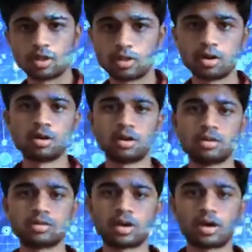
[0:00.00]
and
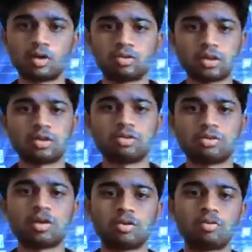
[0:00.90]
for every 3
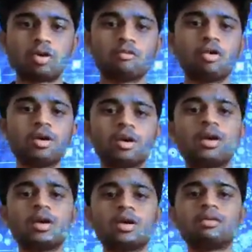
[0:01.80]
days I took
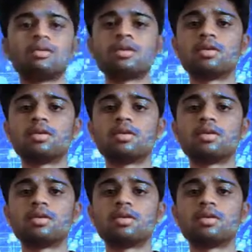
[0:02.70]
consecutive